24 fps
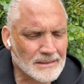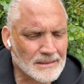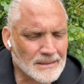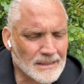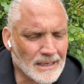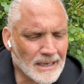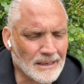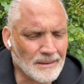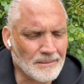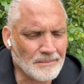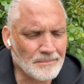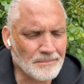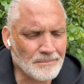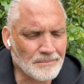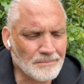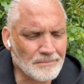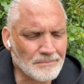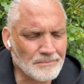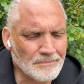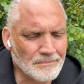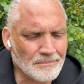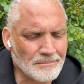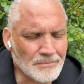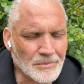
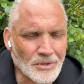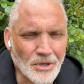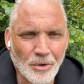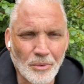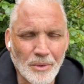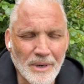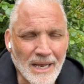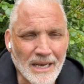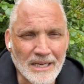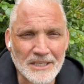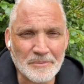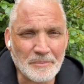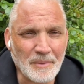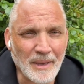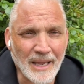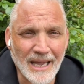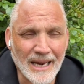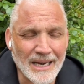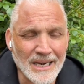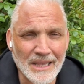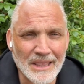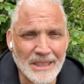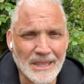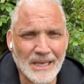Um, no one asked me
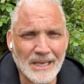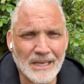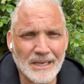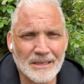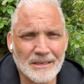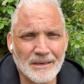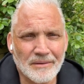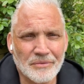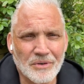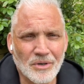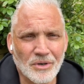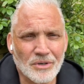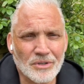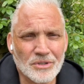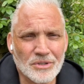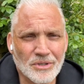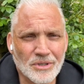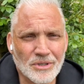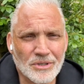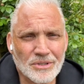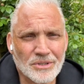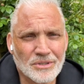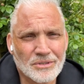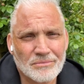anything, of course,
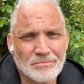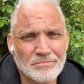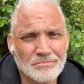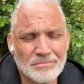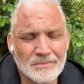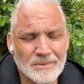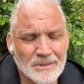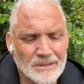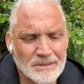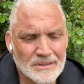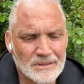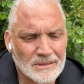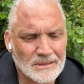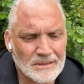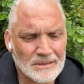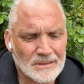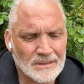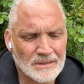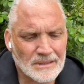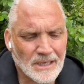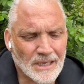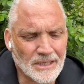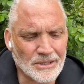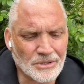because
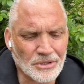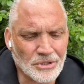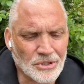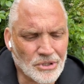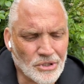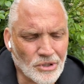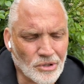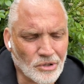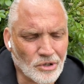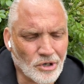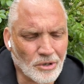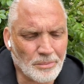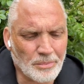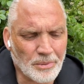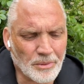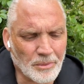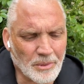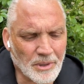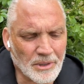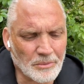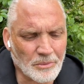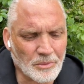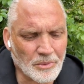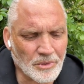I just showed up.
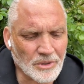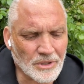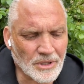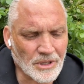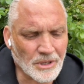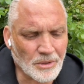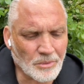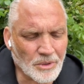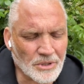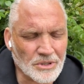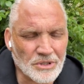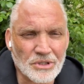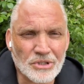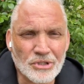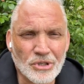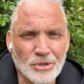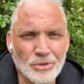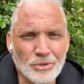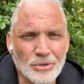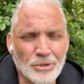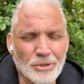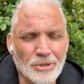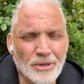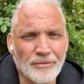it wasn't
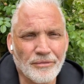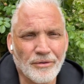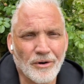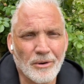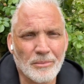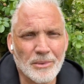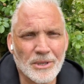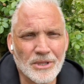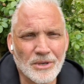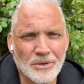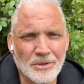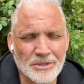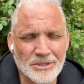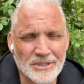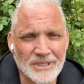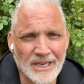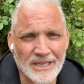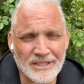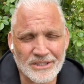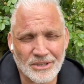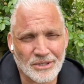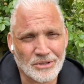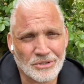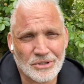school uniform in those
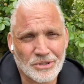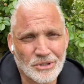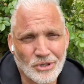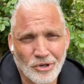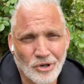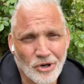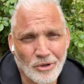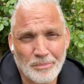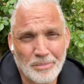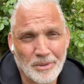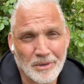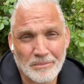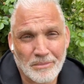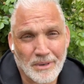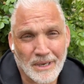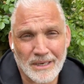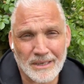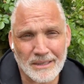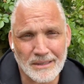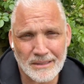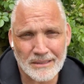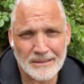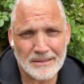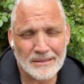days. I just showed up in
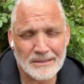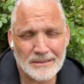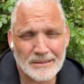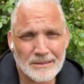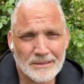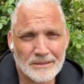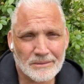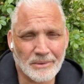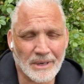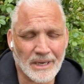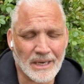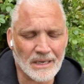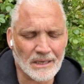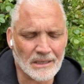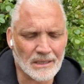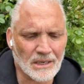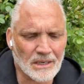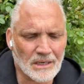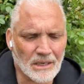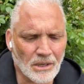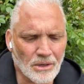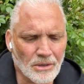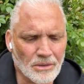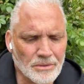my regular
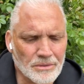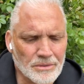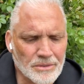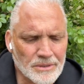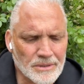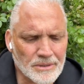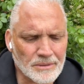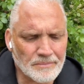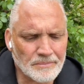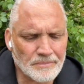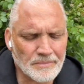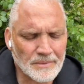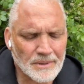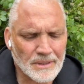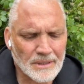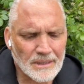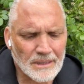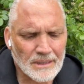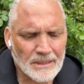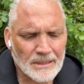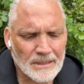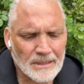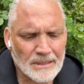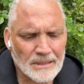clothes,
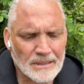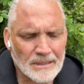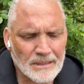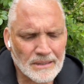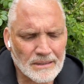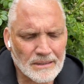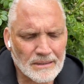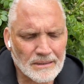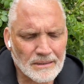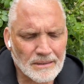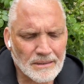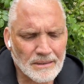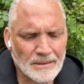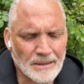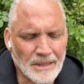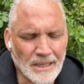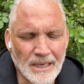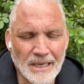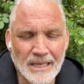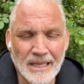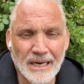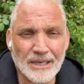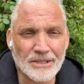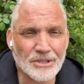
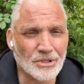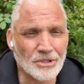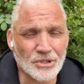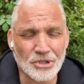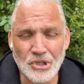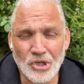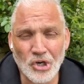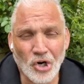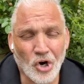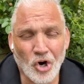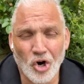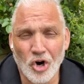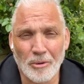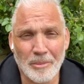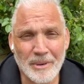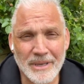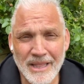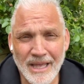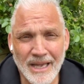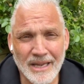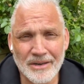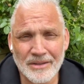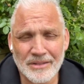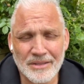thinking I'd just go home at
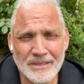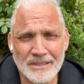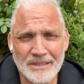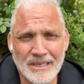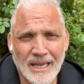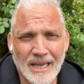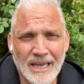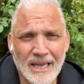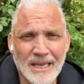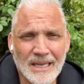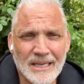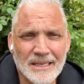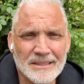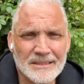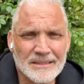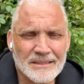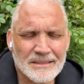the end of the day.